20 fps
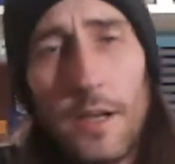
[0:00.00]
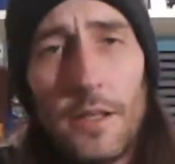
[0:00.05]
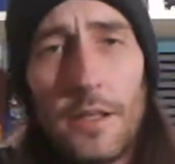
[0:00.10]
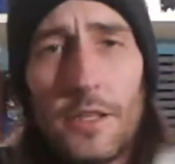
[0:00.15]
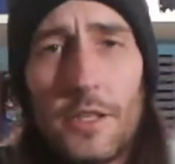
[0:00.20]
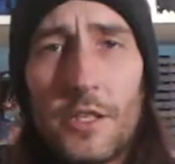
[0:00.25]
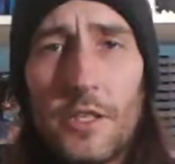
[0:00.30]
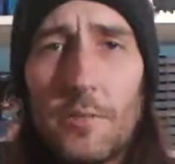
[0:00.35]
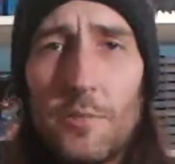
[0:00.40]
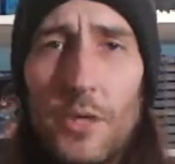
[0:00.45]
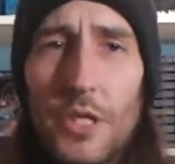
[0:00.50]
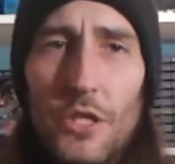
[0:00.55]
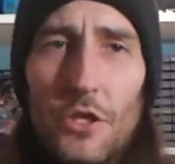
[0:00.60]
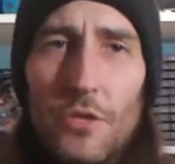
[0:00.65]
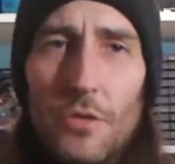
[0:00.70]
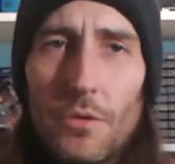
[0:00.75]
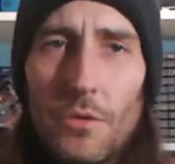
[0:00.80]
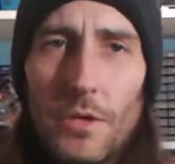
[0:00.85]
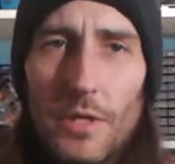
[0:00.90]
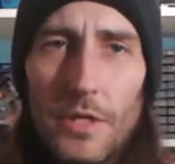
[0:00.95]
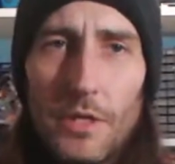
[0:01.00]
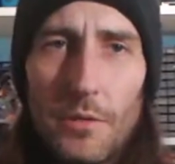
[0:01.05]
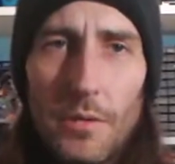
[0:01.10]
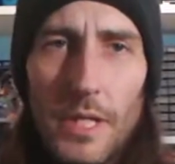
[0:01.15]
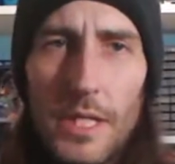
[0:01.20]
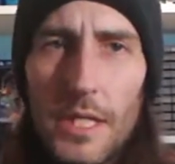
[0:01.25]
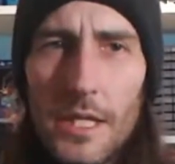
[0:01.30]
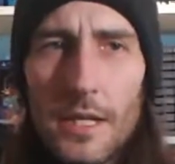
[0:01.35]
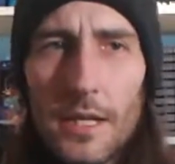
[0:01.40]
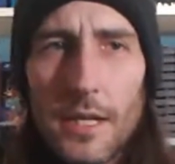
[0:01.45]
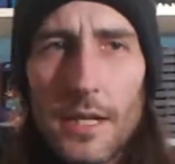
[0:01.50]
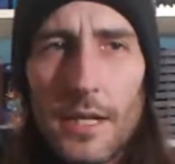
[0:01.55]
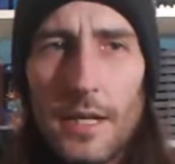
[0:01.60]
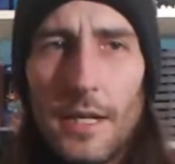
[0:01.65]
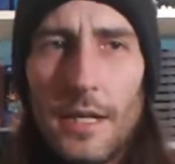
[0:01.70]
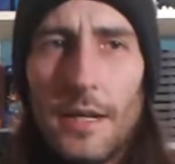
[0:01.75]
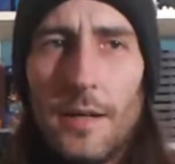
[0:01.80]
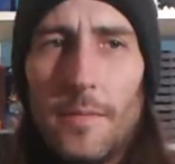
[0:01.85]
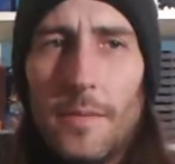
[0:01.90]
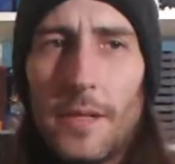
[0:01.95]
This is Bejeweled Twist.
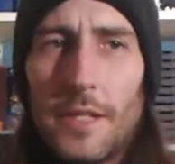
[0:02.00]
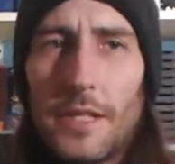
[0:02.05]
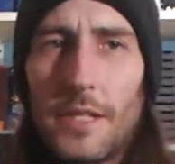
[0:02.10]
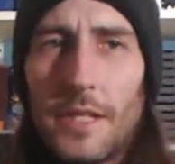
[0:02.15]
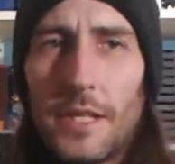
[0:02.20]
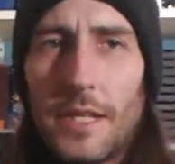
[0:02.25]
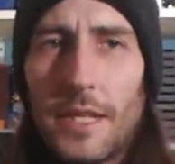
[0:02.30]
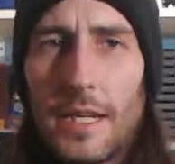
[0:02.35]
It's,